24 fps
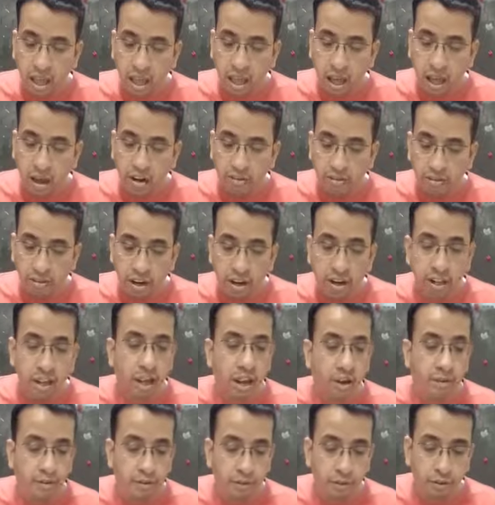are very
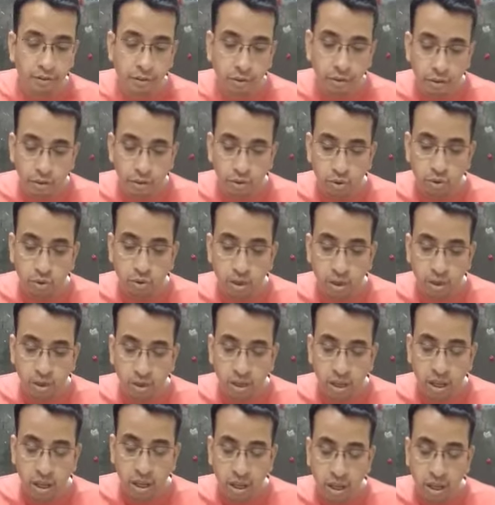helpful for the students.